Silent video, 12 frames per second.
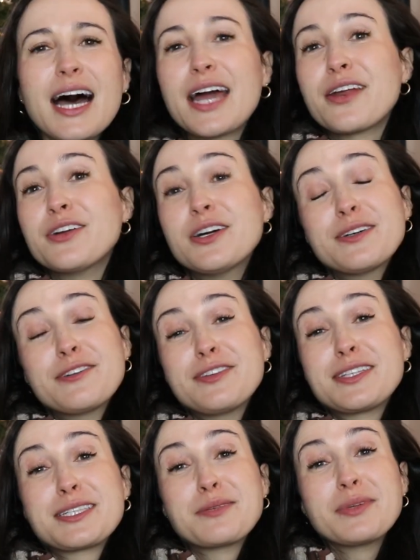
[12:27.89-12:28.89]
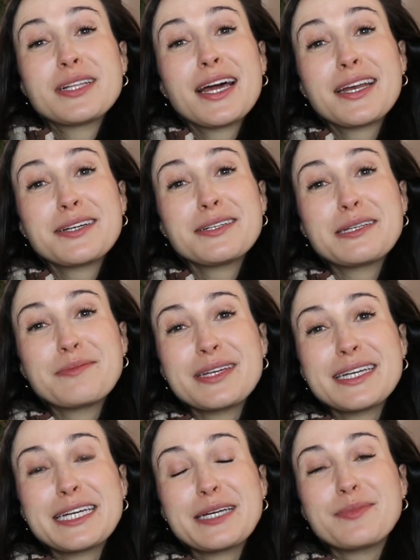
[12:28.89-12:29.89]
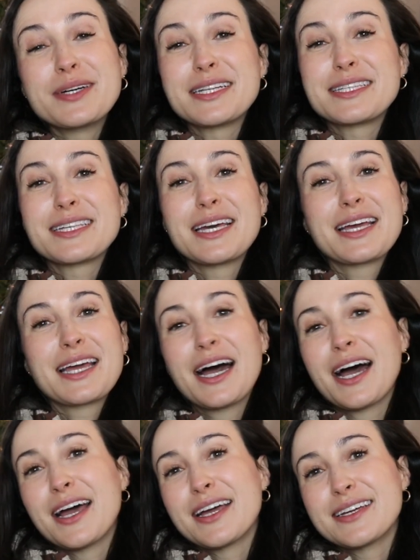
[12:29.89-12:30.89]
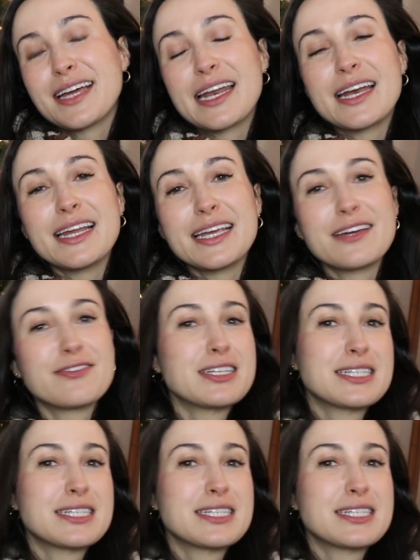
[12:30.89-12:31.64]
I don't know if it's the millennial in me, but it's like I, at any given